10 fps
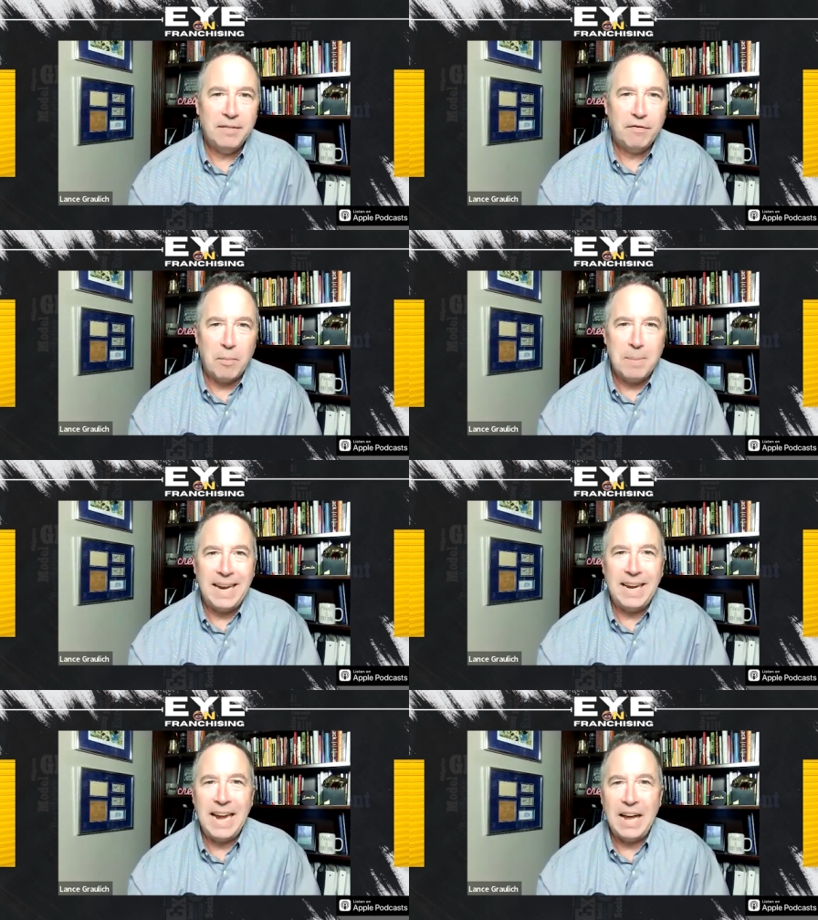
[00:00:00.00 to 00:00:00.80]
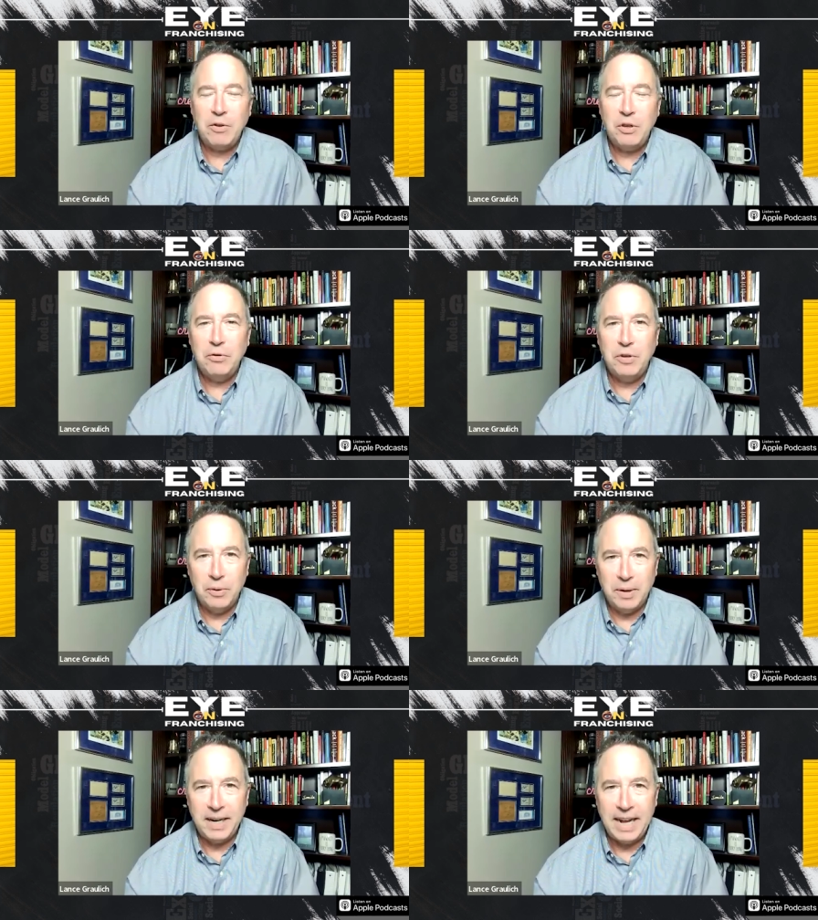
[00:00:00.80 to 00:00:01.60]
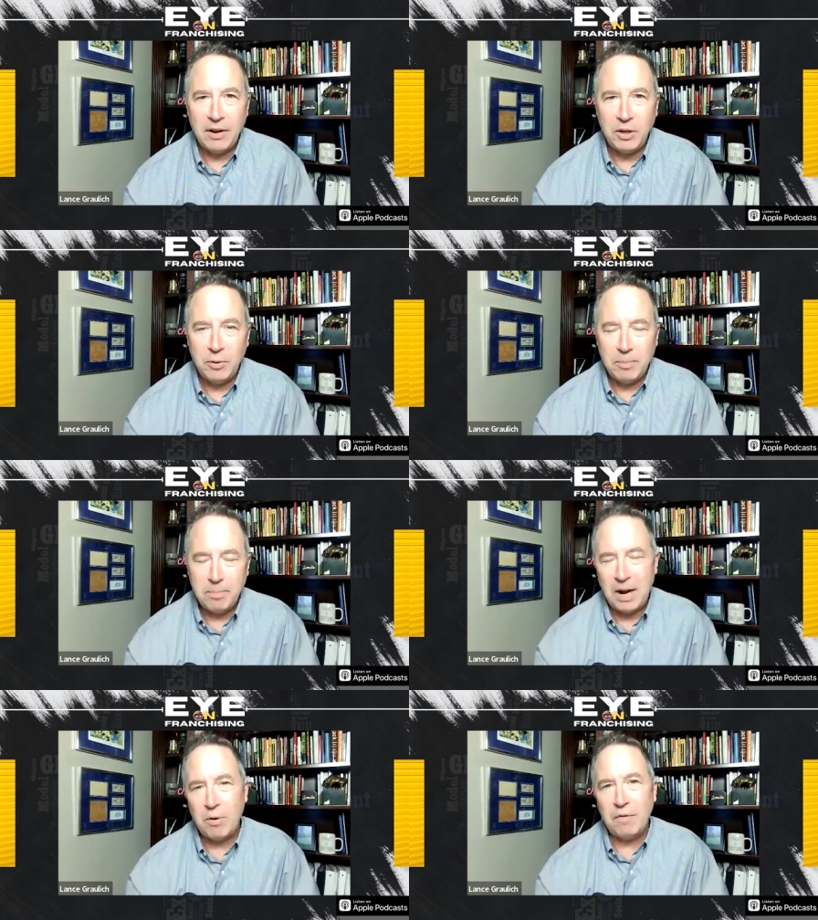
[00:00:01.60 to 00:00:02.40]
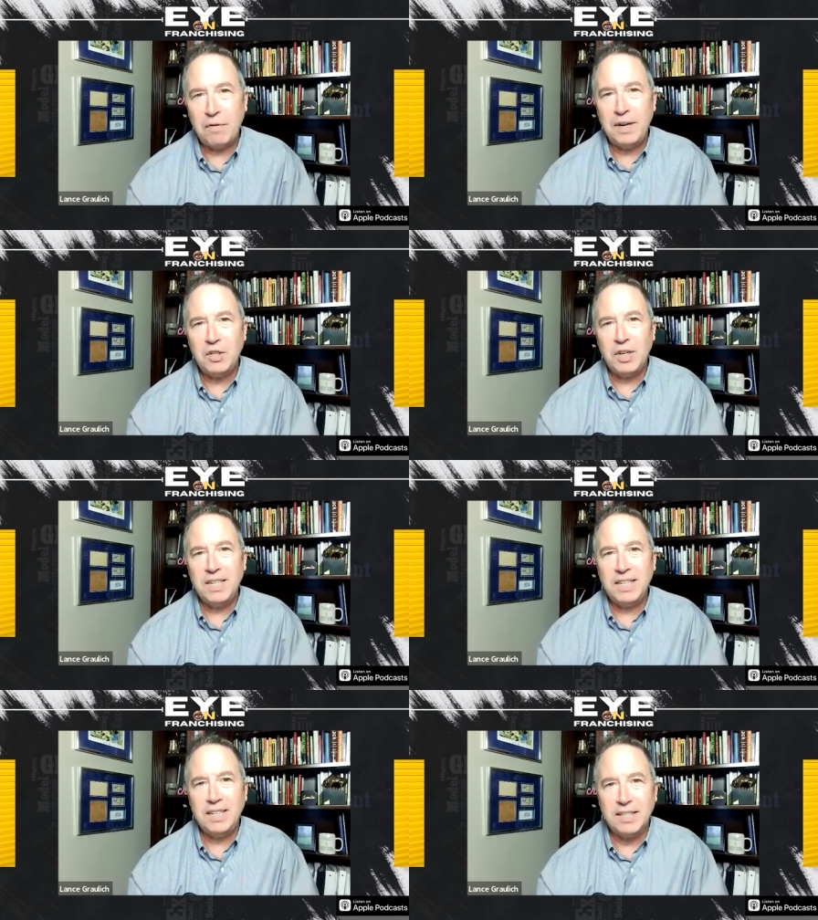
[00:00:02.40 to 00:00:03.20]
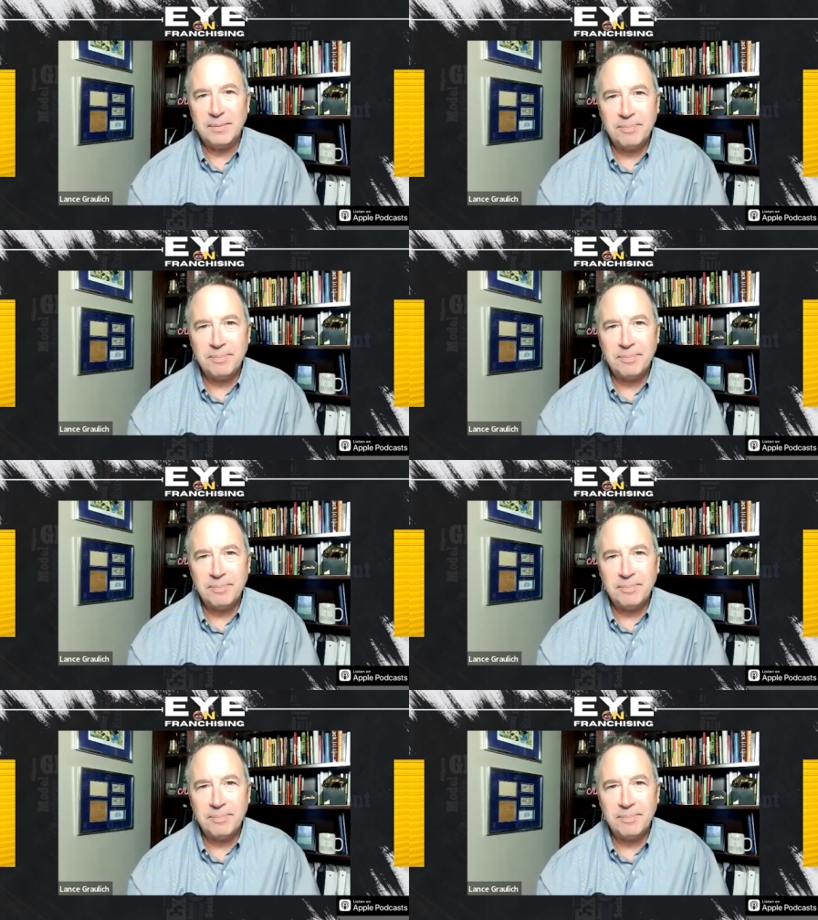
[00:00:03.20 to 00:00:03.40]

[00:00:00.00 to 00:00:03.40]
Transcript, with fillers: for me how you do it and how you empower franchisees.